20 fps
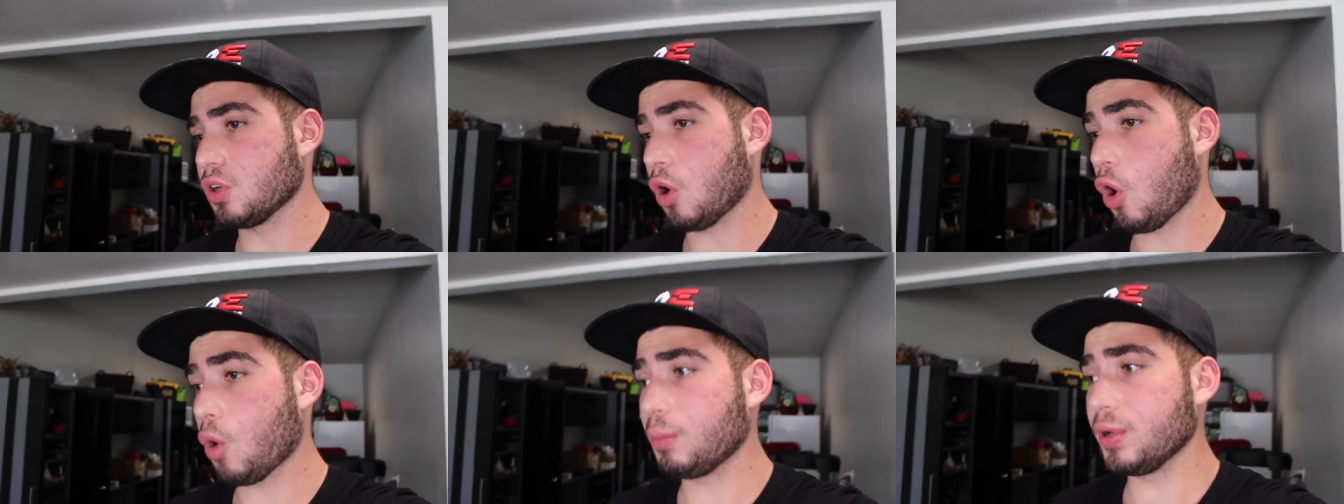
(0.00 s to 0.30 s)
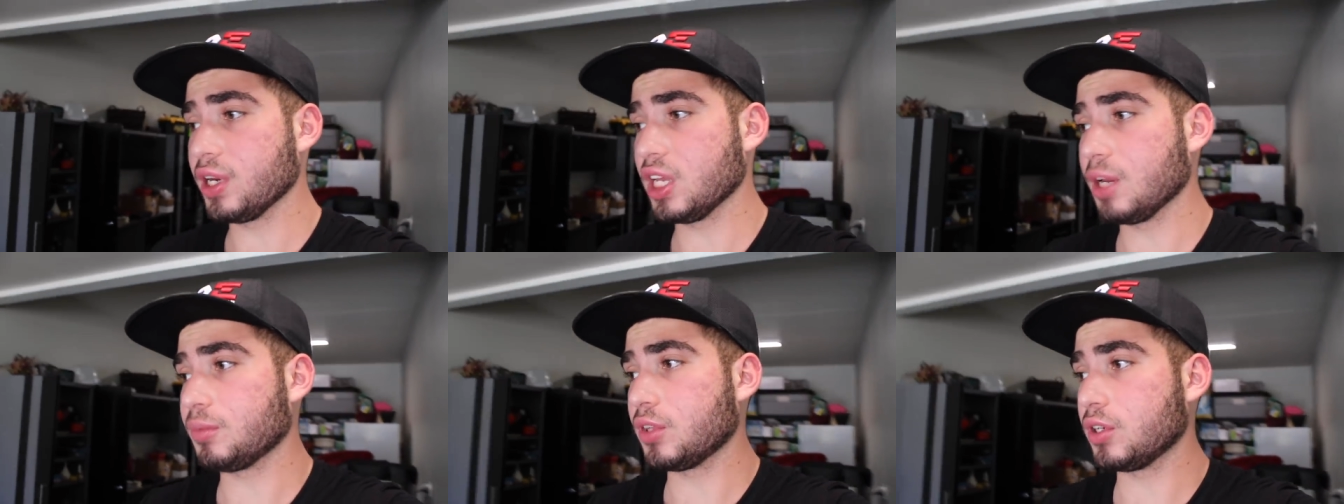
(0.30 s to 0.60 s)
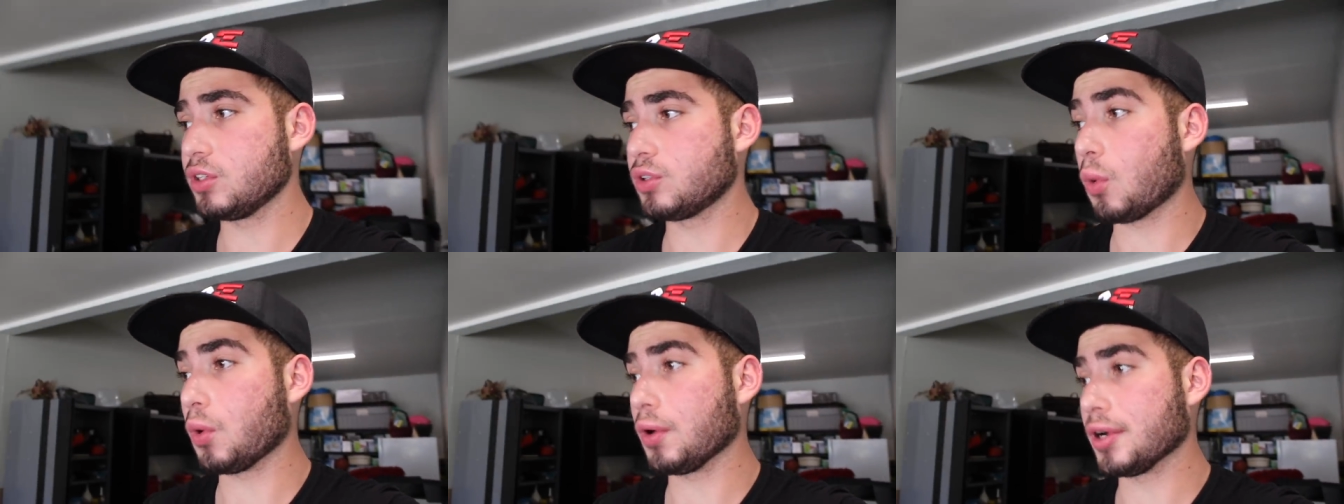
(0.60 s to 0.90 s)
opening up
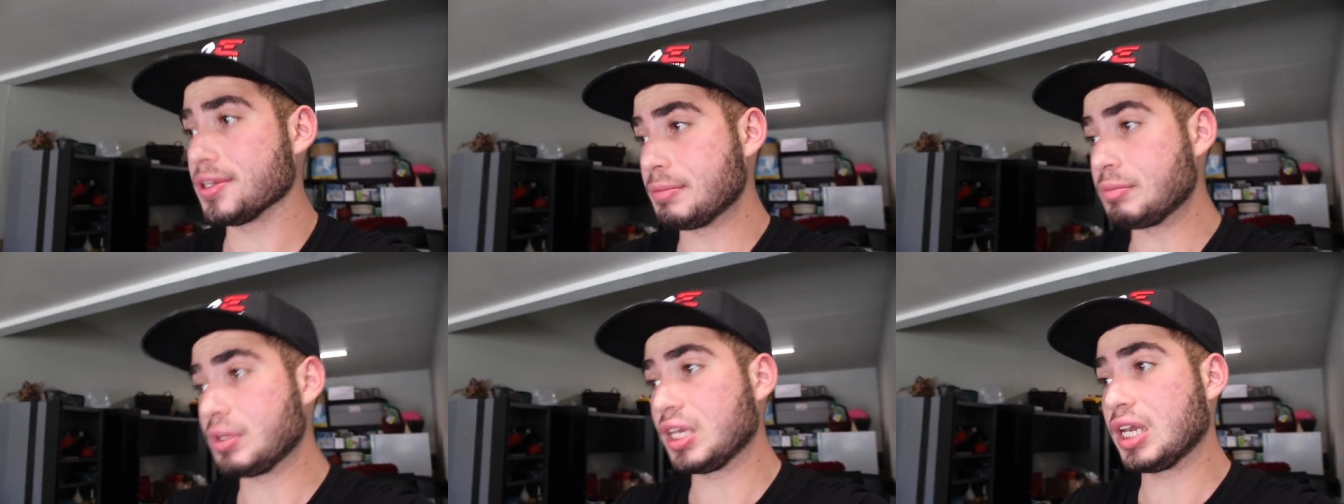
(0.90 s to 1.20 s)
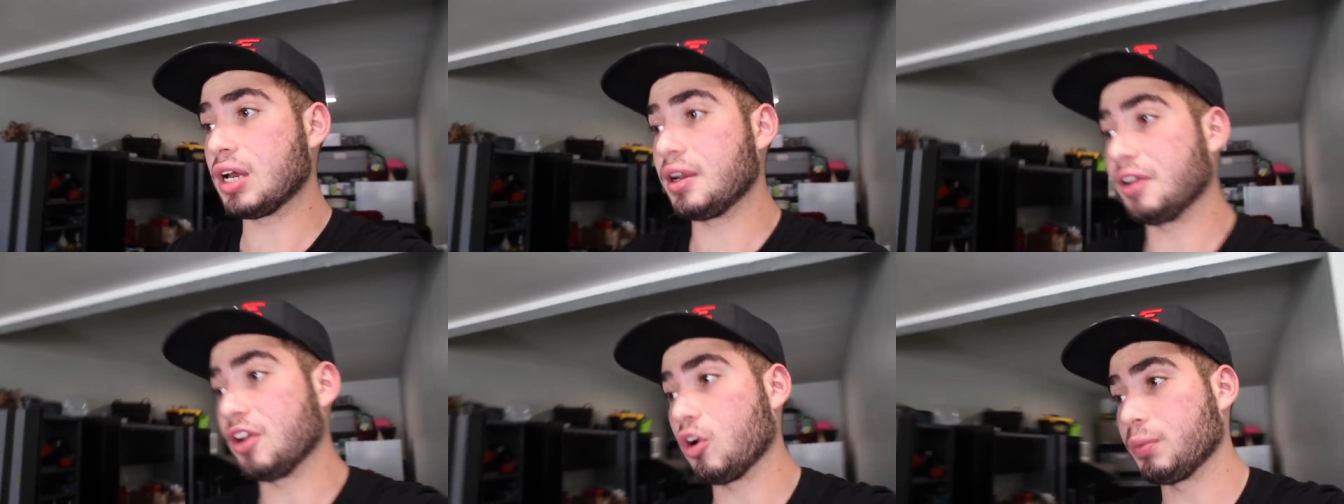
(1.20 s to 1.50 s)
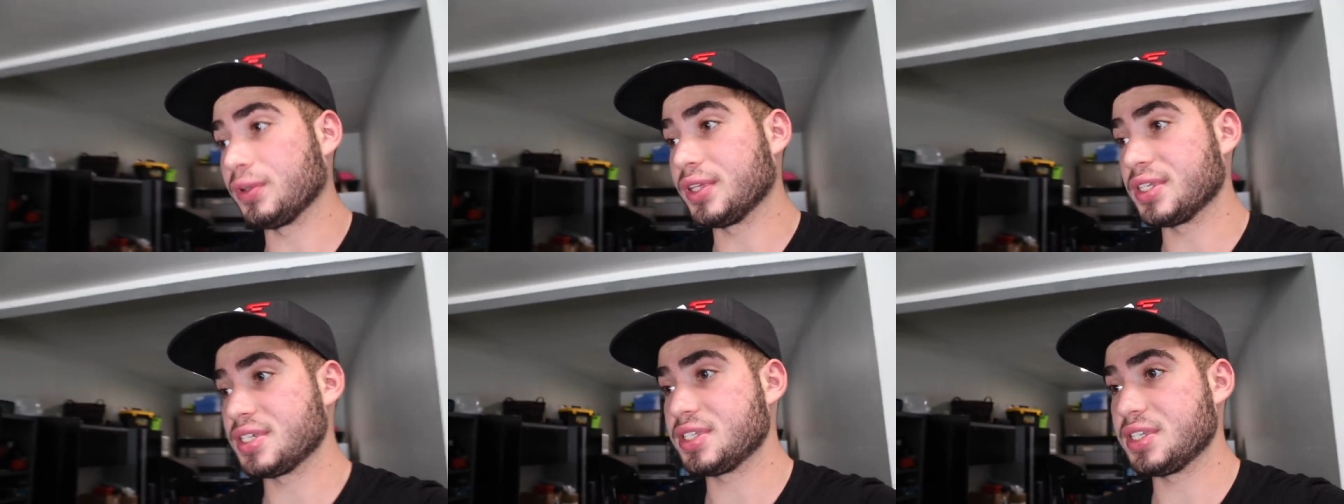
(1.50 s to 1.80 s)
the doors and be cutting
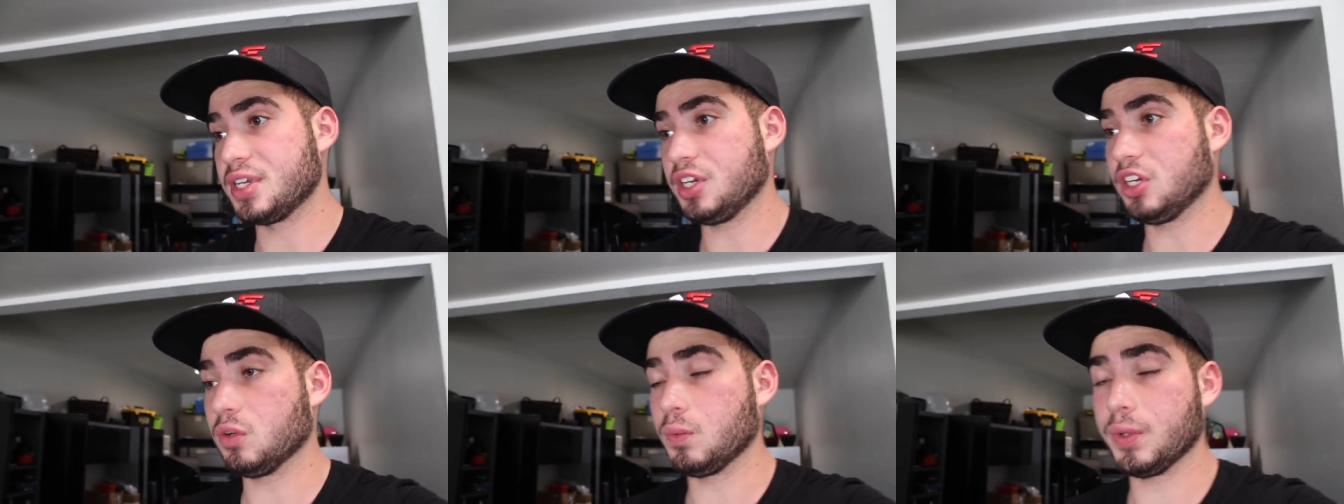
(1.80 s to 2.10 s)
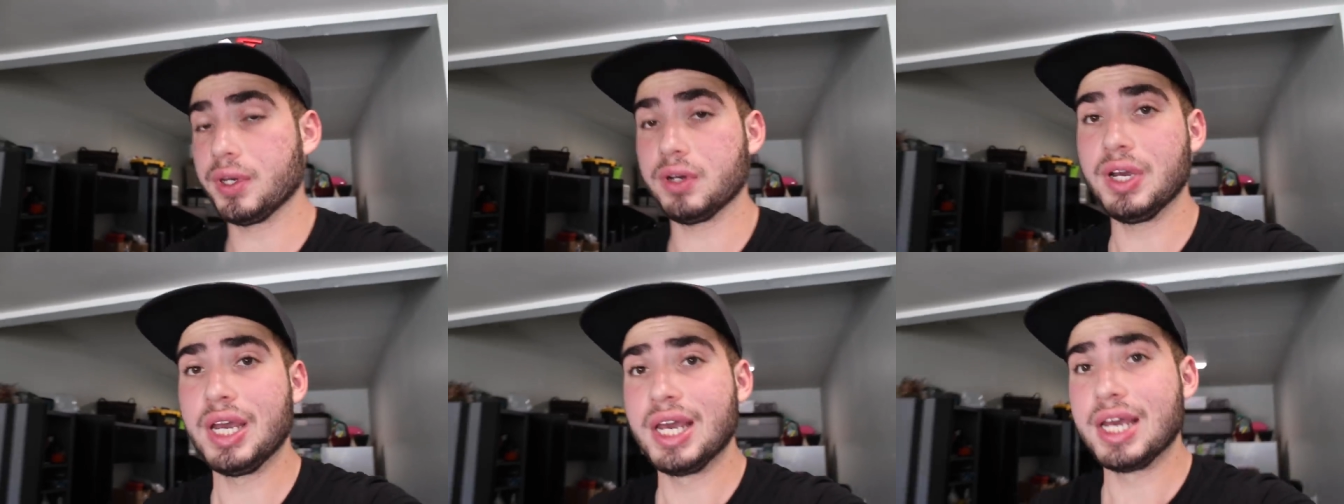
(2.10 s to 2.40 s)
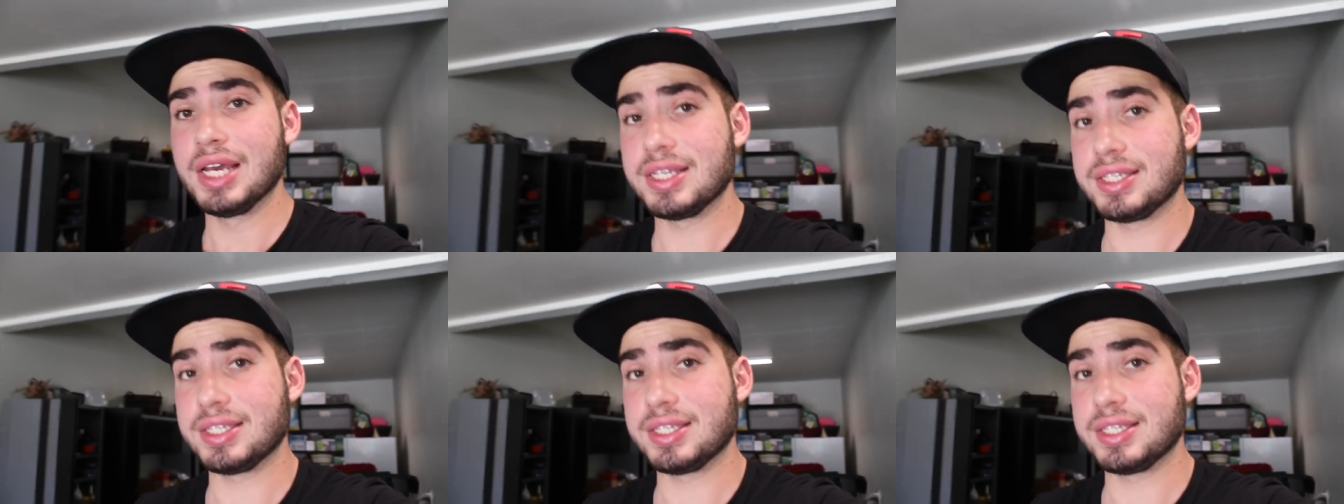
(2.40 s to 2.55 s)
open the steering wheel,